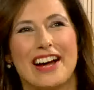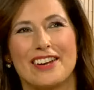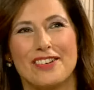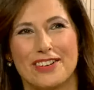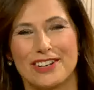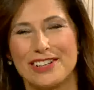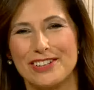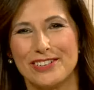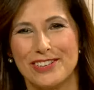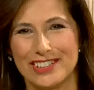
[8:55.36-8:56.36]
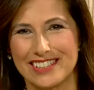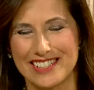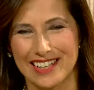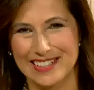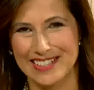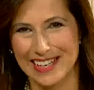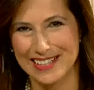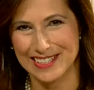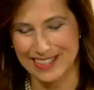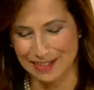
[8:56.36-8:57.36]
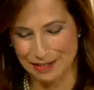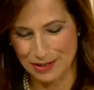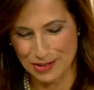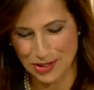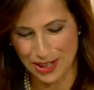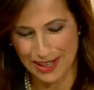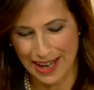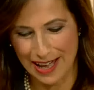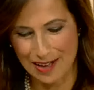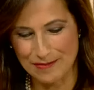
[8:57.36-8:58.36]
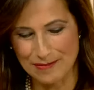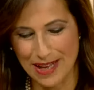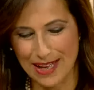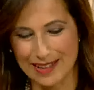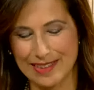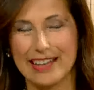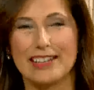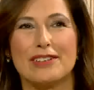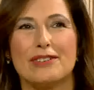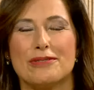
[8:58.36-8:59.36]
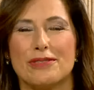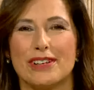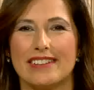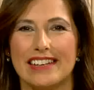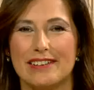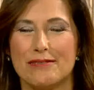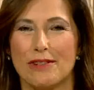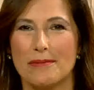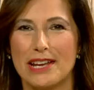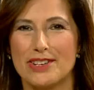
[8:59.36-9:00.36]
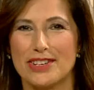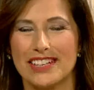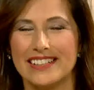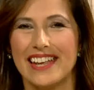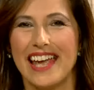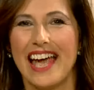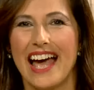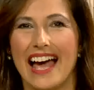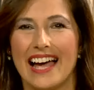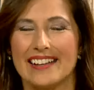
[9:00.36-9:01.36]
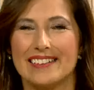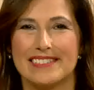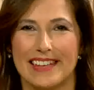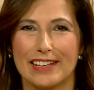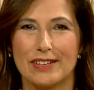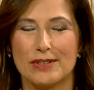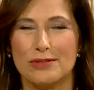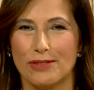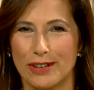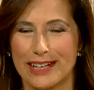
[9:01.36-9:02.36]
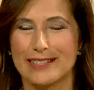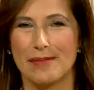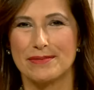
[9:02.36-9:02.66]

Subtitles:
augur you all the success in the future. Thank you for the information, and thank you for accepting